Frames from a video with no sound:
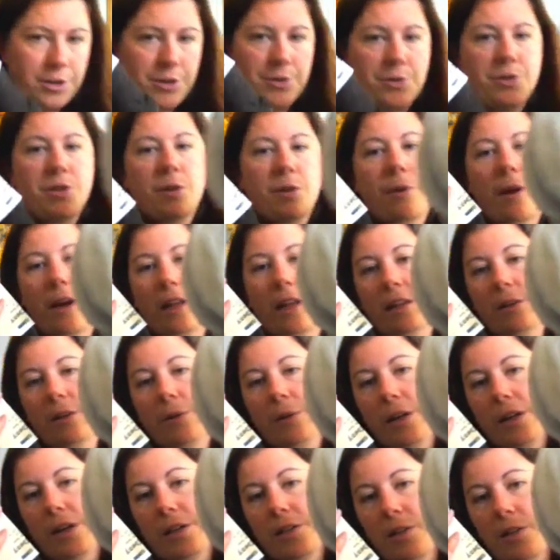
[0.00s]
do some color
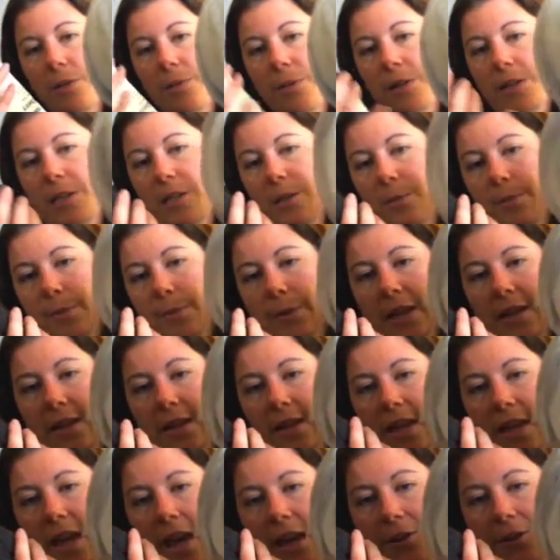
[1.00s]
work. So I'm going to split
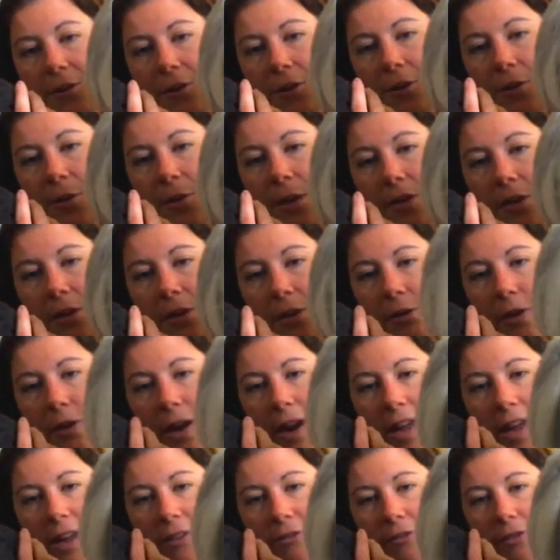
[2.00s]
the ecru and the
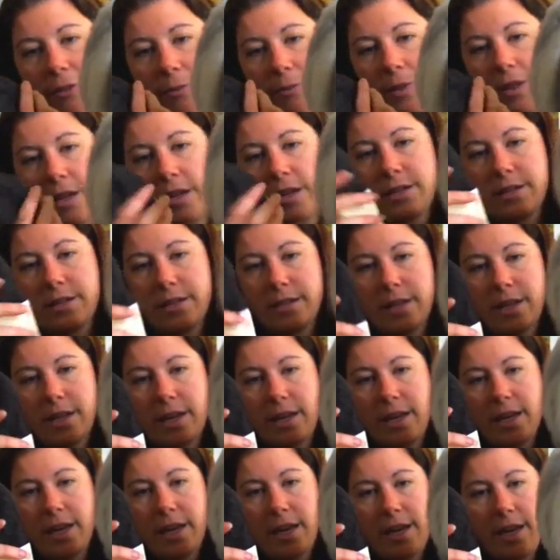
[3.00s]
gray from this
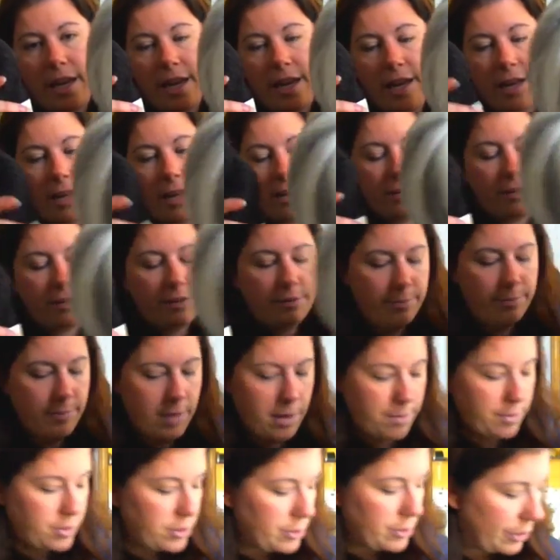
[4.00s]
and
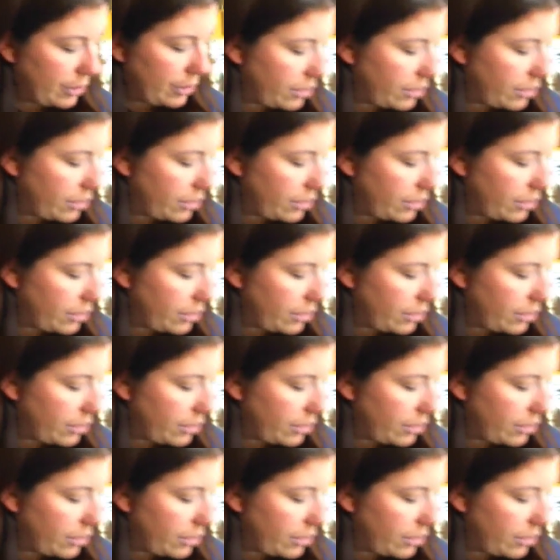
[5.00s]
maybe do a